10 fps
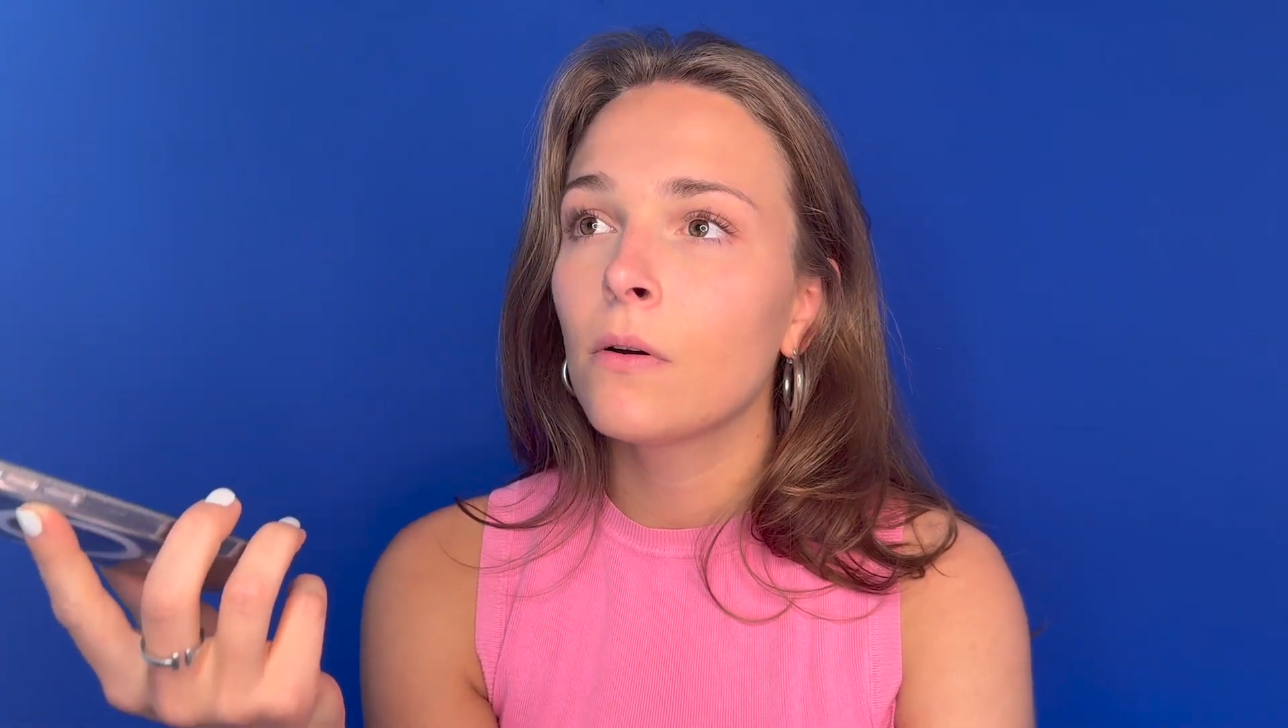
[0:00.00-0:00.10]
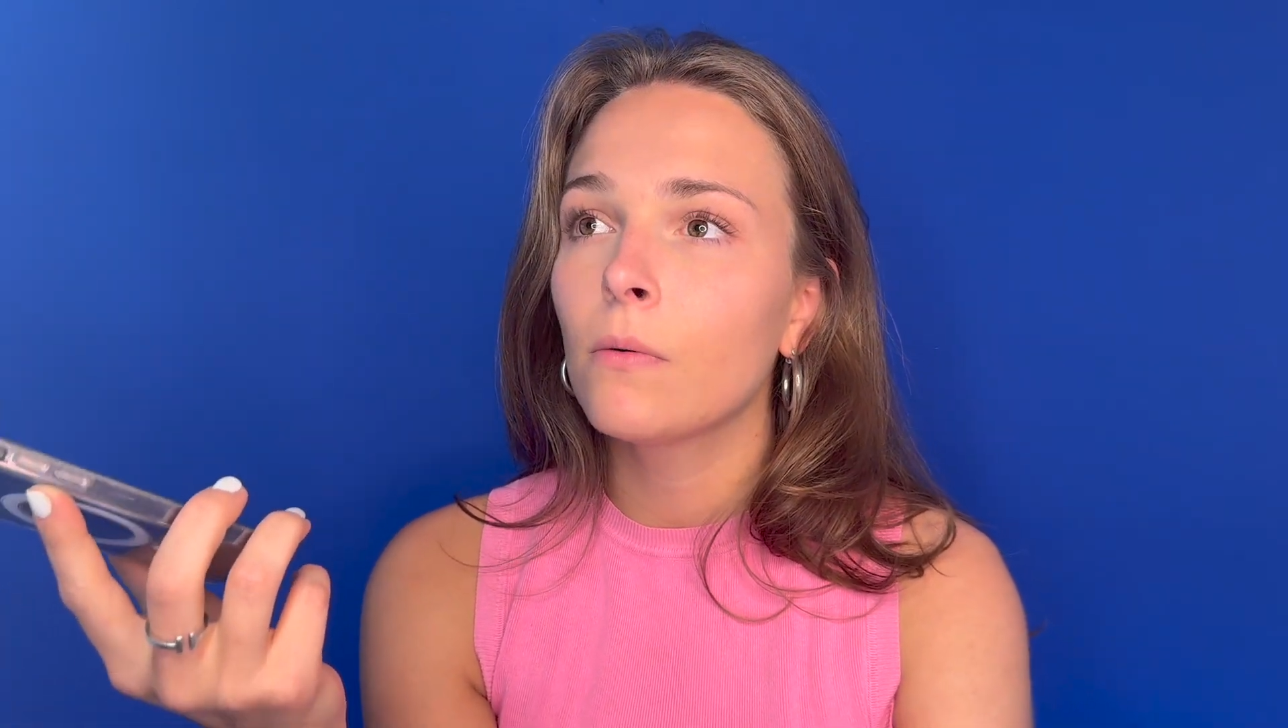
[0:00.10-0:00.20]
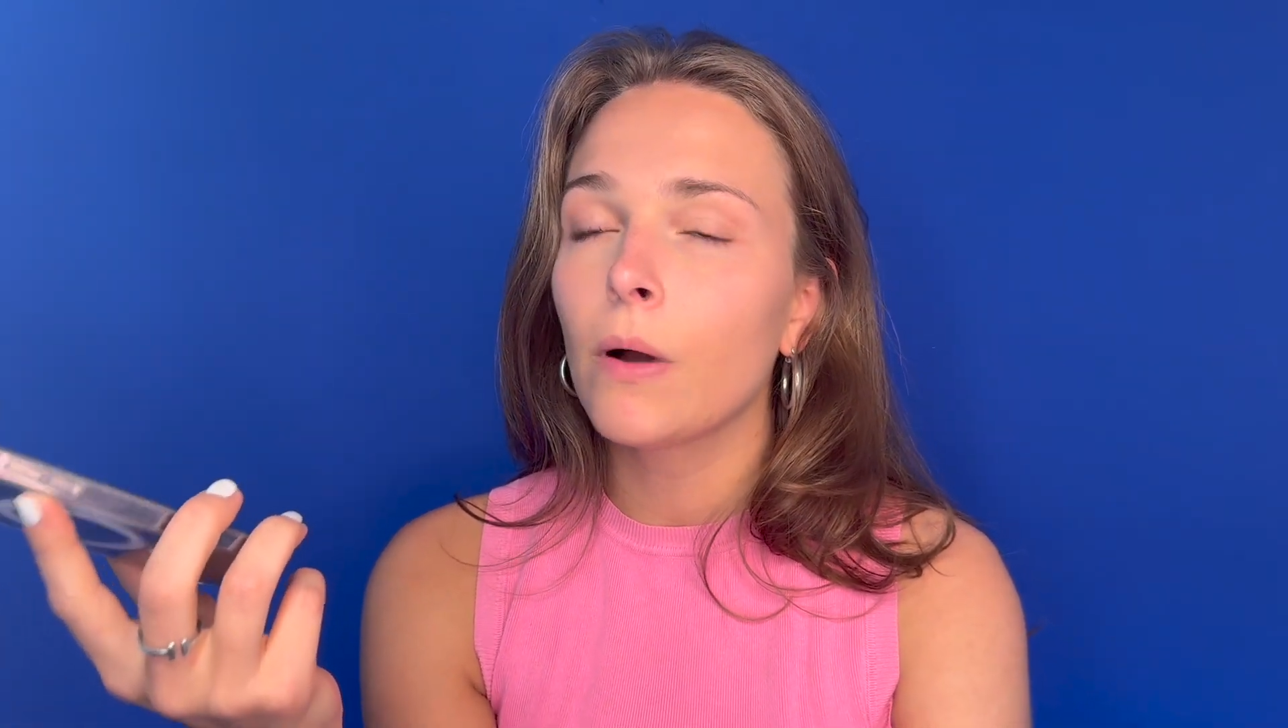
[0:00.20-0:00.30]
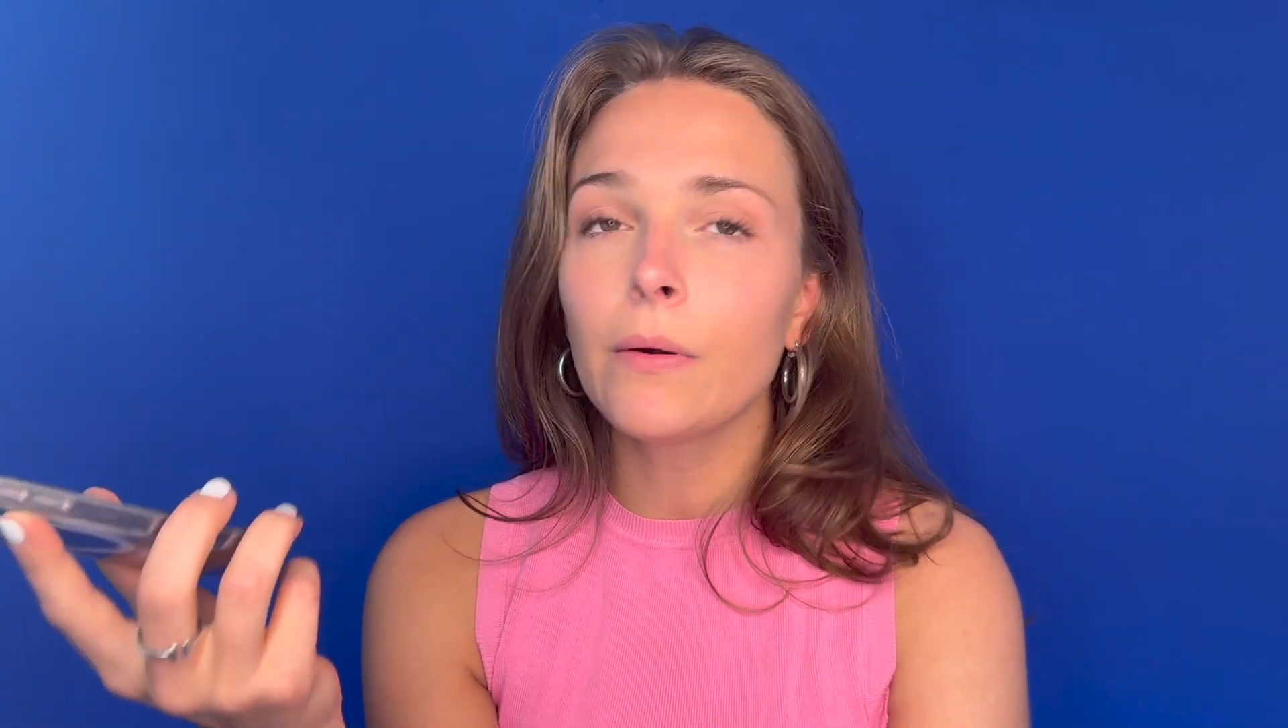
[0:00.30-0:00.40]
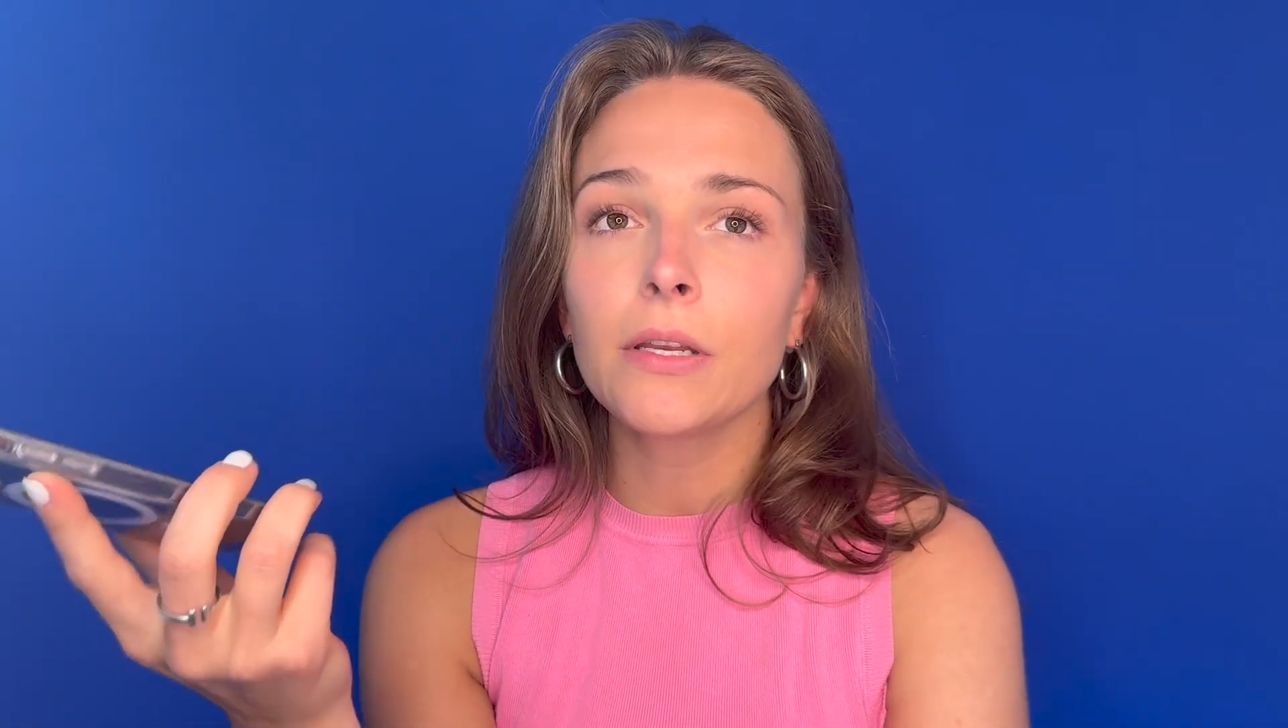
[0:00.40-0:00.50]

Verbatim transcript: Why would